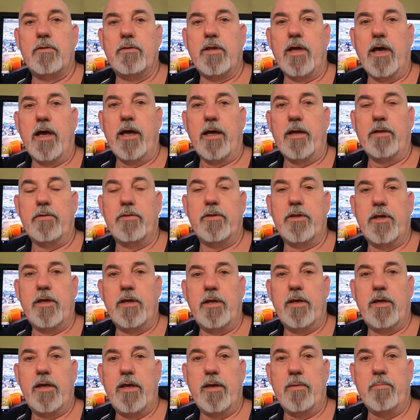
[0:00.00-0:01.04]
that
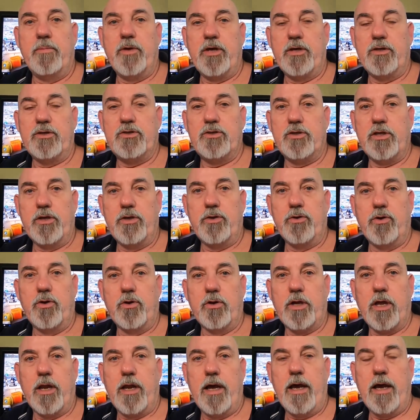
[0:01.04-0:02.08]
the image that you're
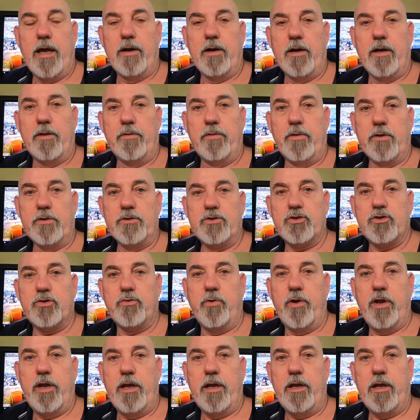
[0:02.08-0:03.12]
looking at on the
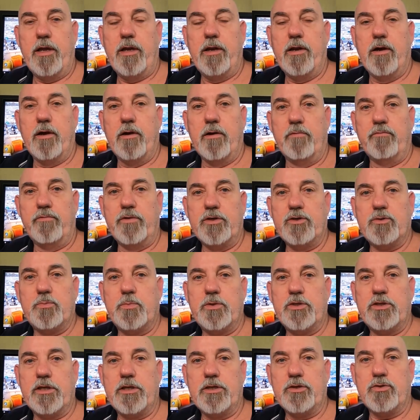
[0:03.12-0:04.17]
screen of this
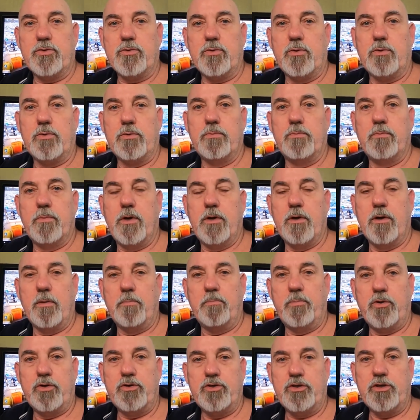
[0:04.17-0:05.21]
potential
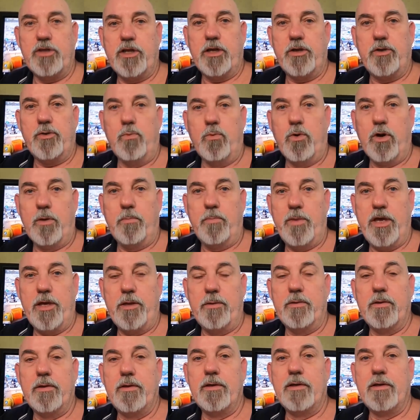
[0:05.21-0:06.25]
person that you want to
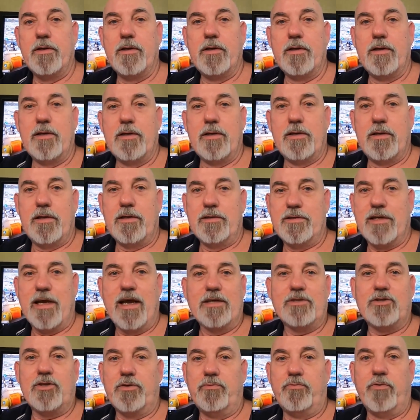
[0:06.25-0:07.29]
meet is
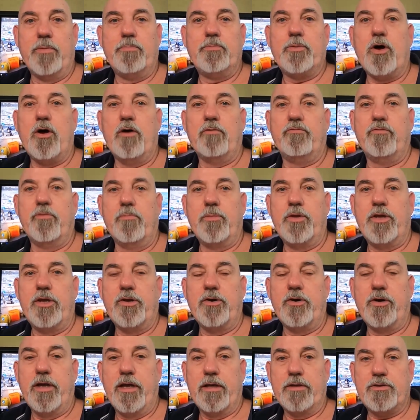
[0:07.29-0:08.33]
actually ripped off from
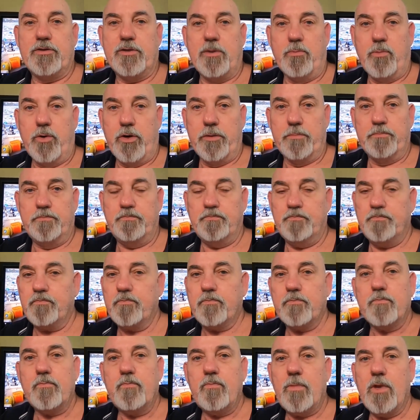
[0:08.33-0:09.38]
the internet somewhere.
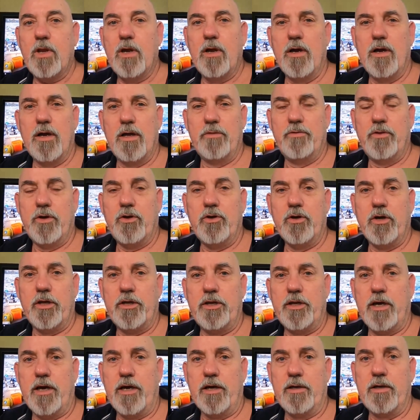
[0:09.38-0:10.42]
The
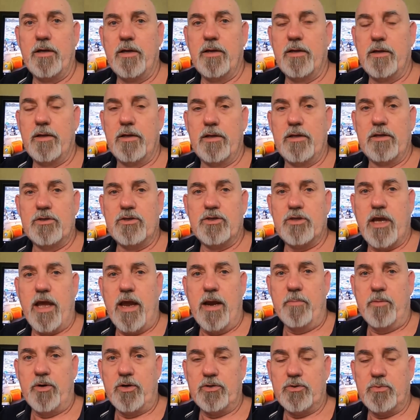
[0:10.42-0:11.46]
good
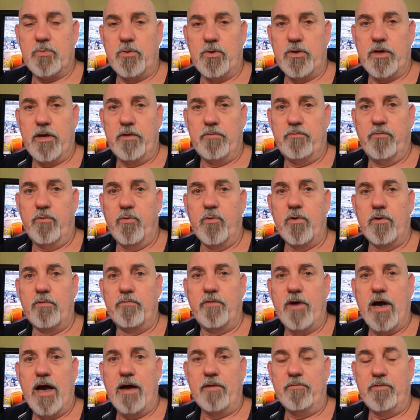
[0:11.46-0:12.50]
scammers will get 4 or
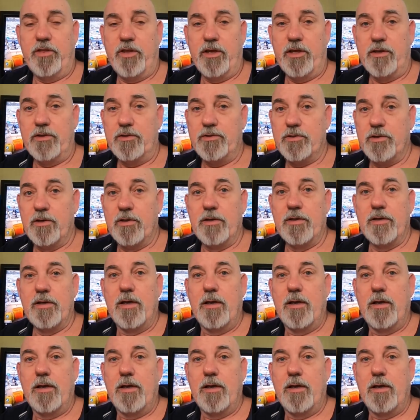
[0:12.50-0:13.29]
5 of these,